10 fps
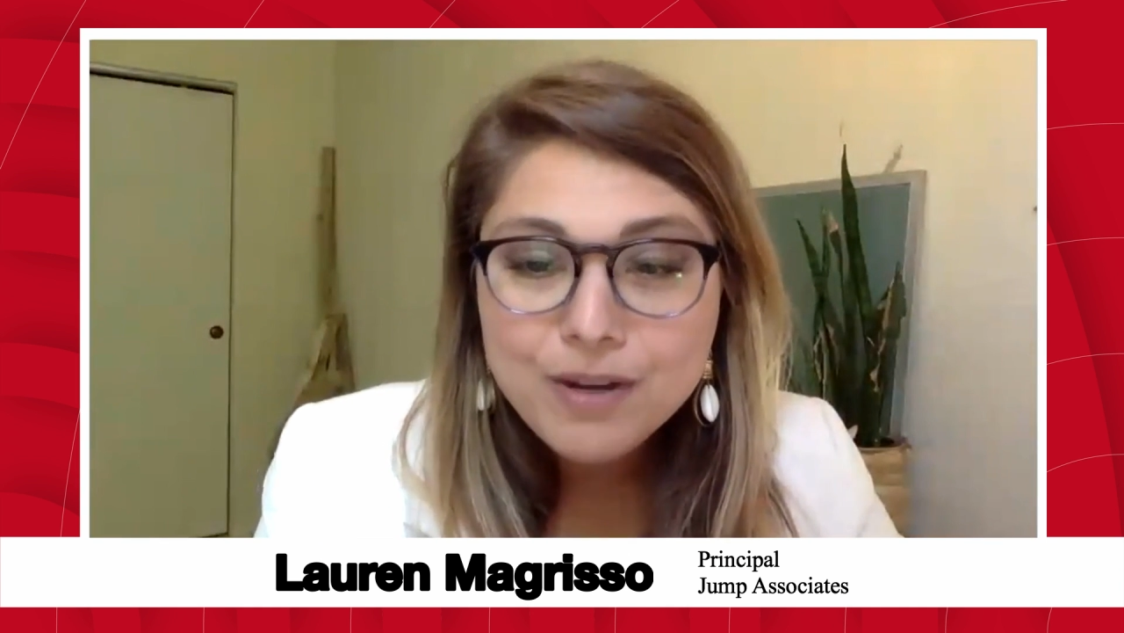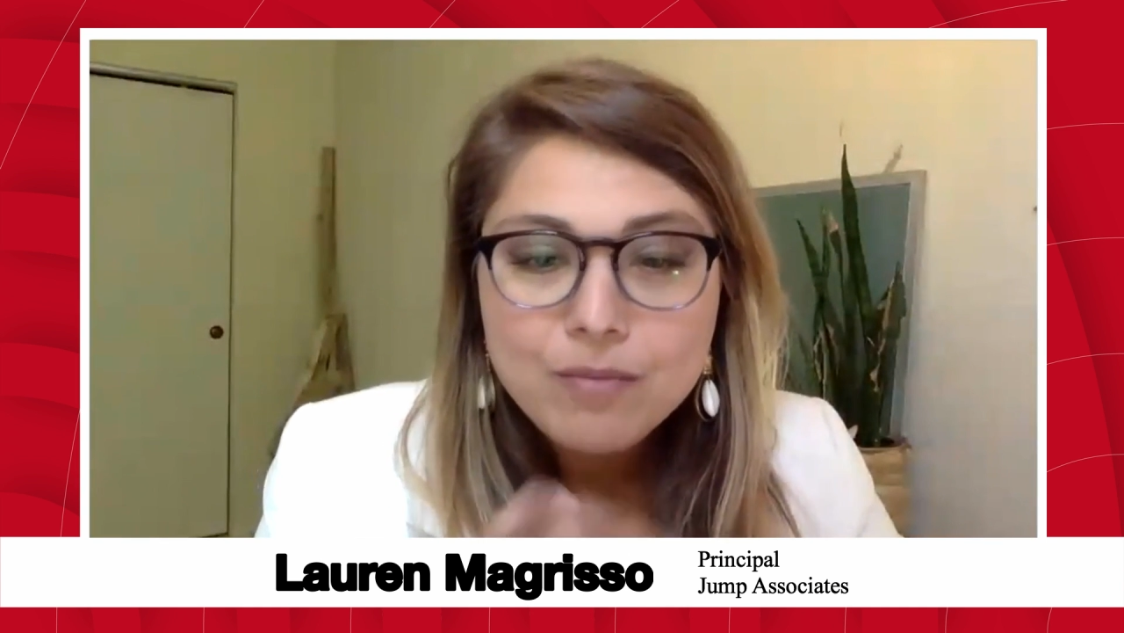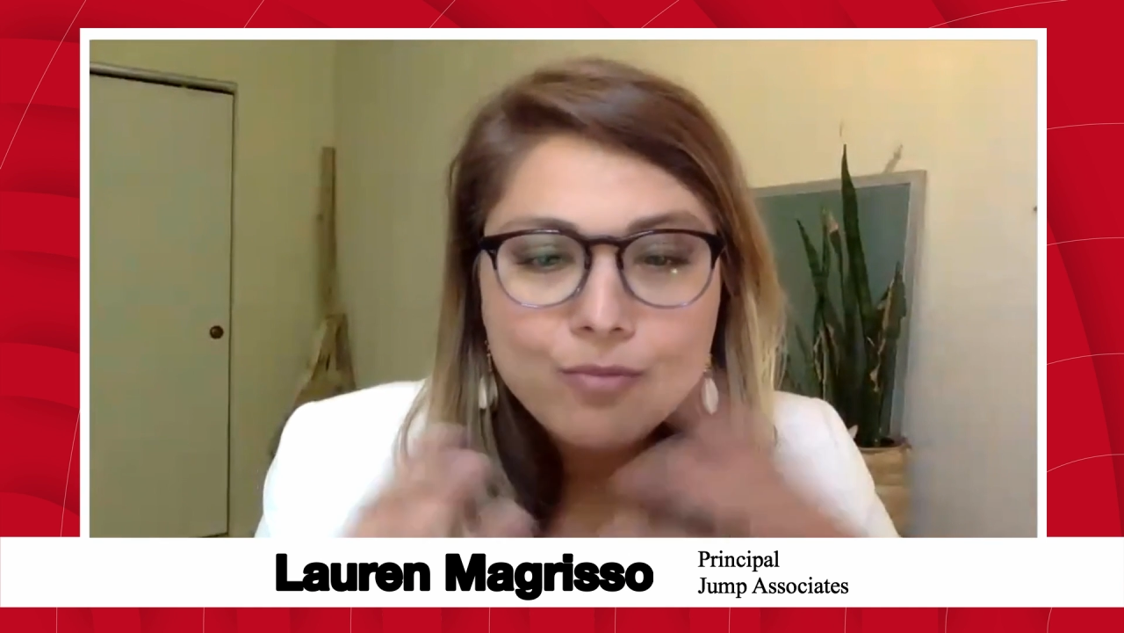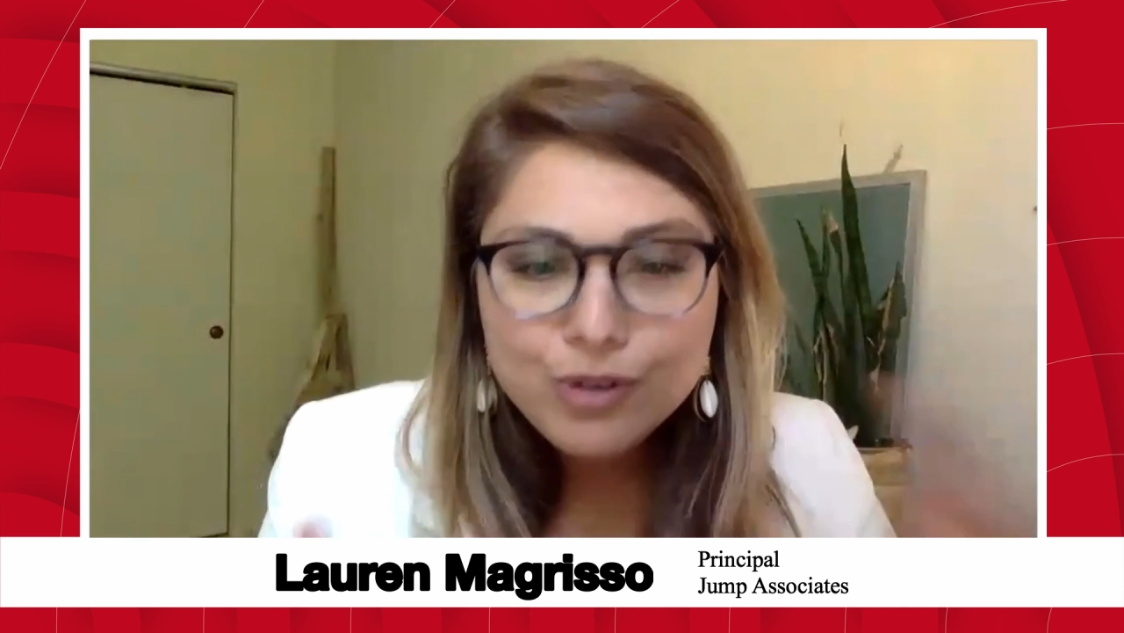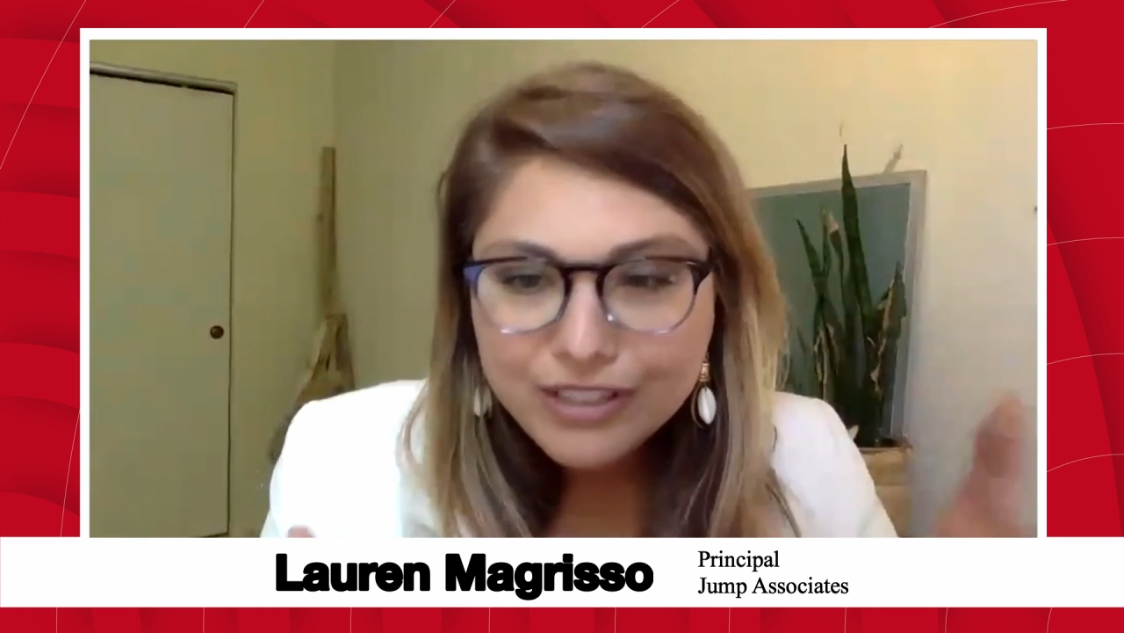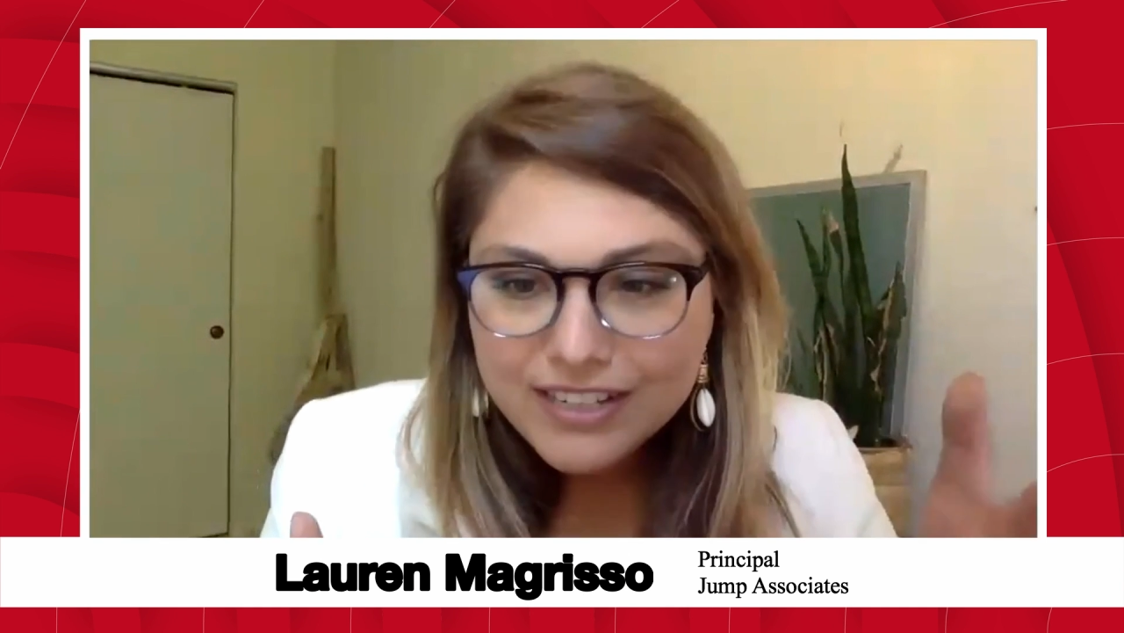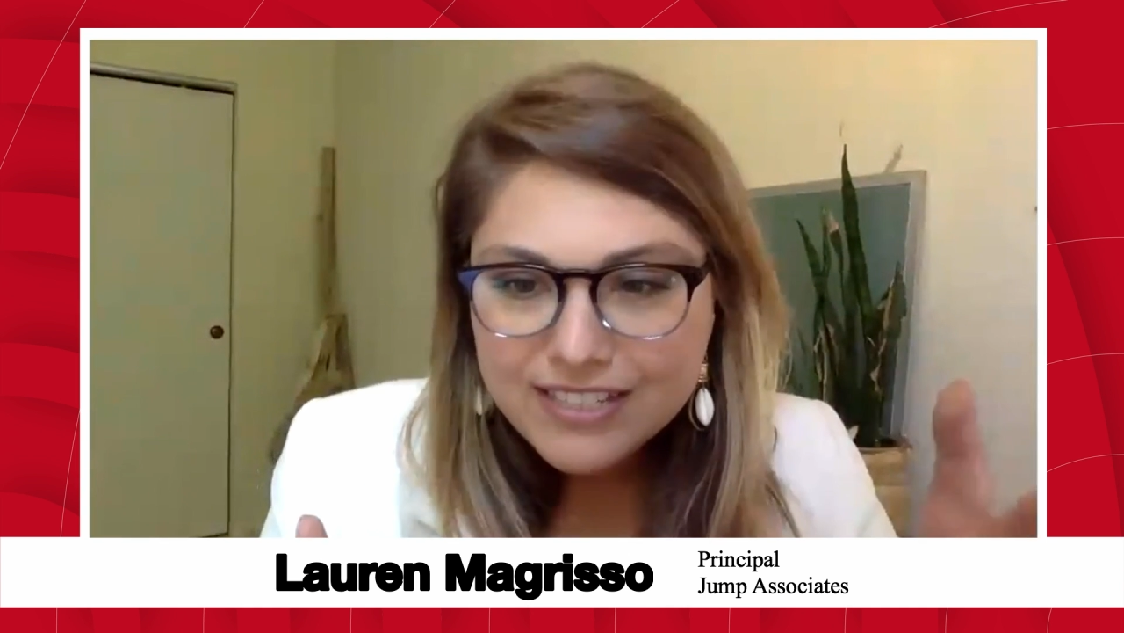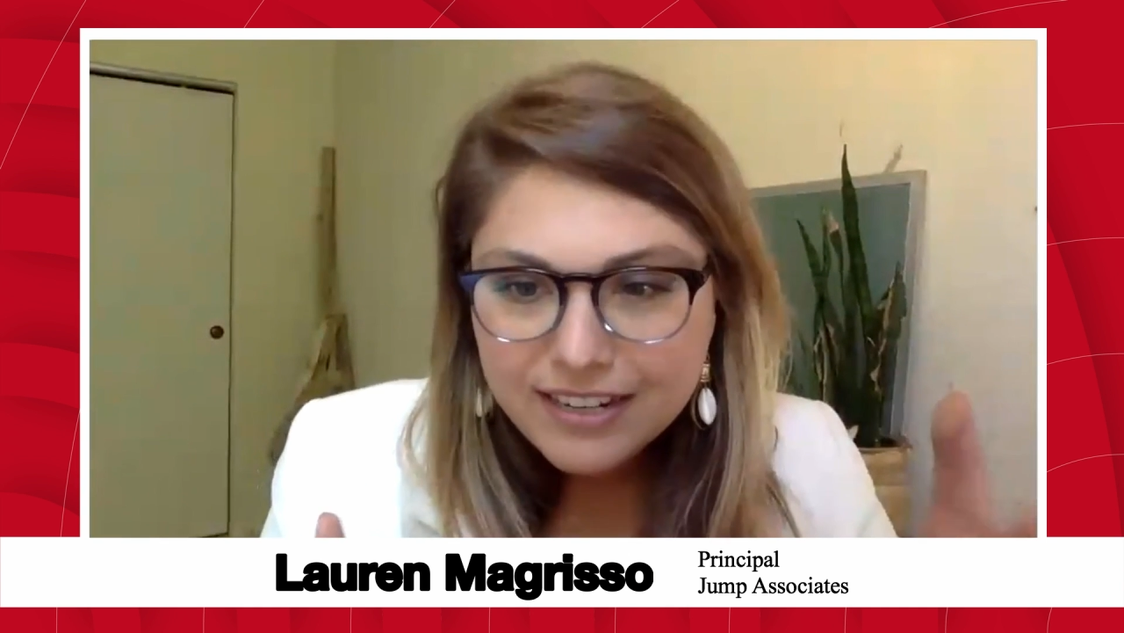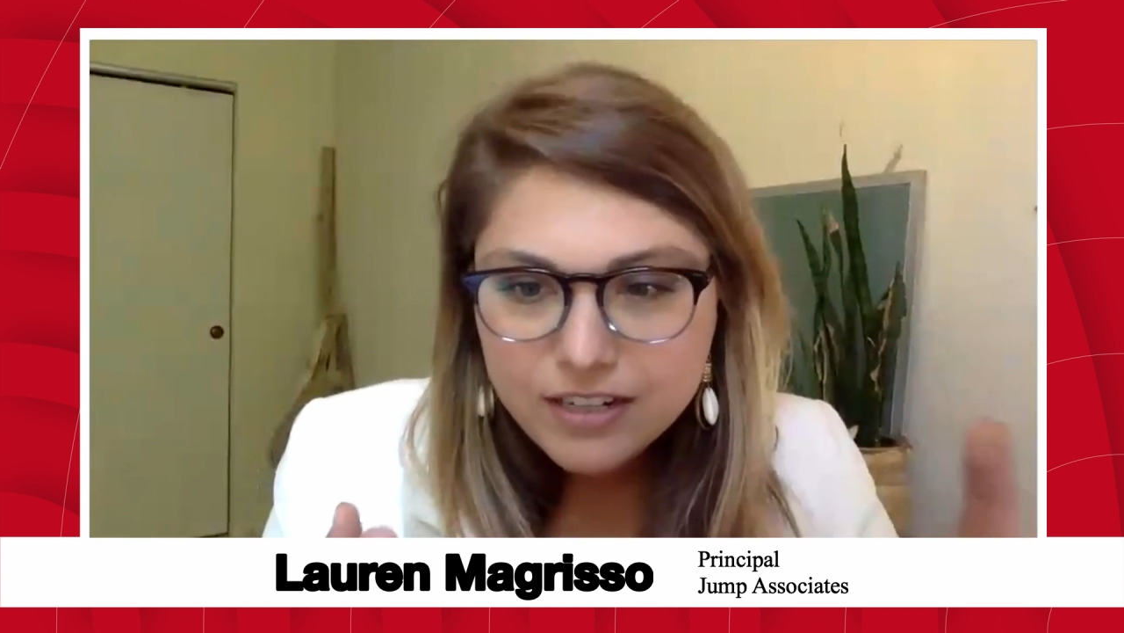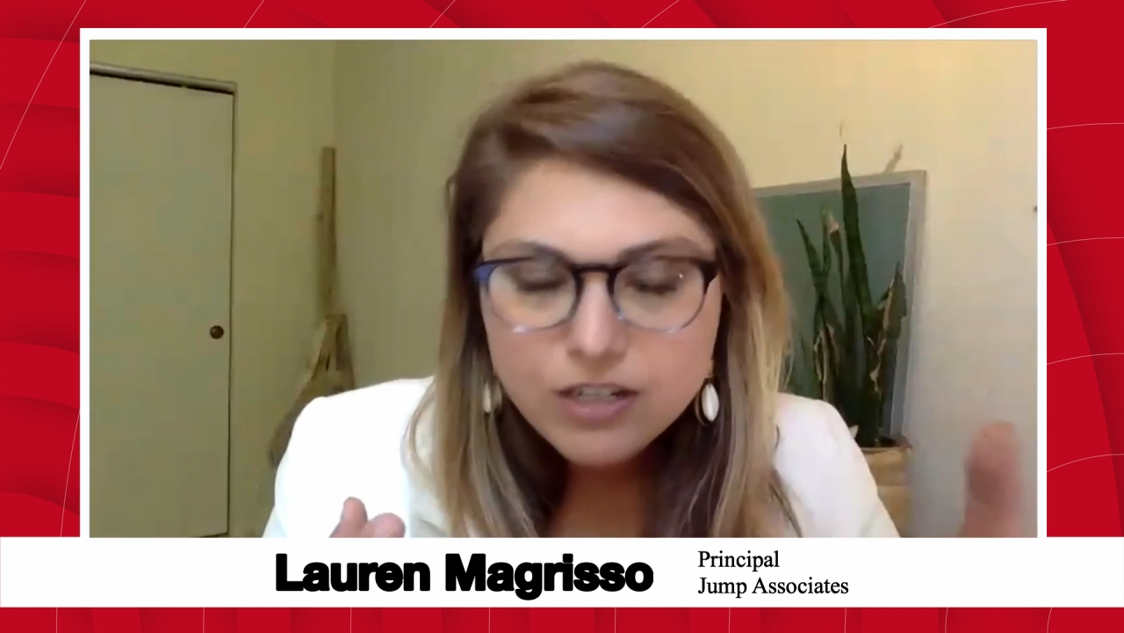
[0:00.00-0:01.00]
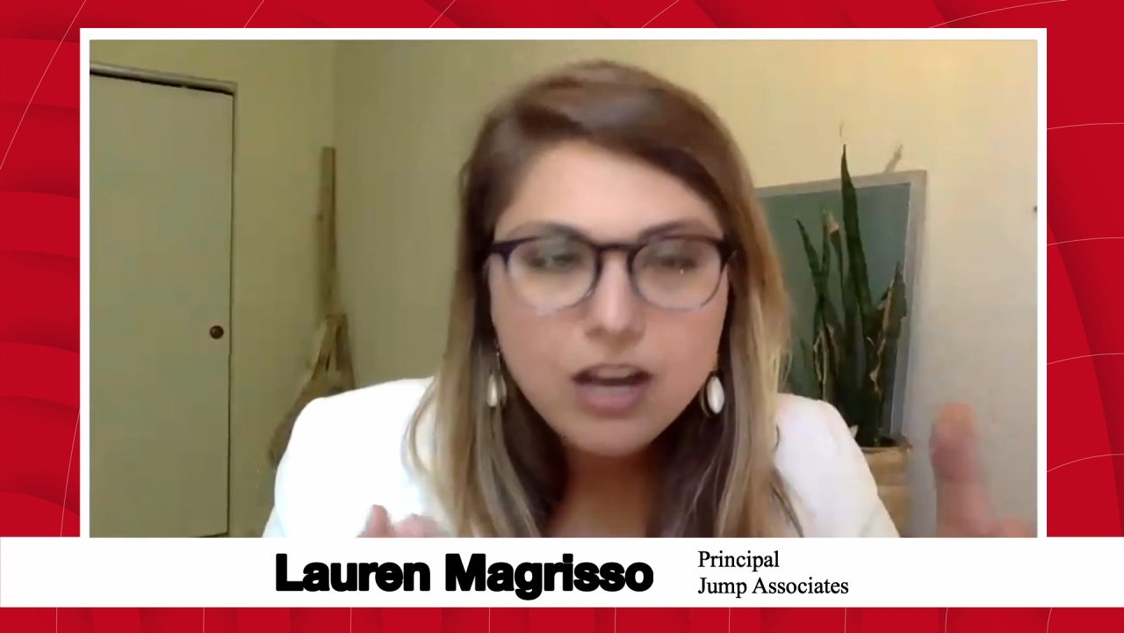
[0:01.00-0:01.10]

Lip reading: And I'm really excited to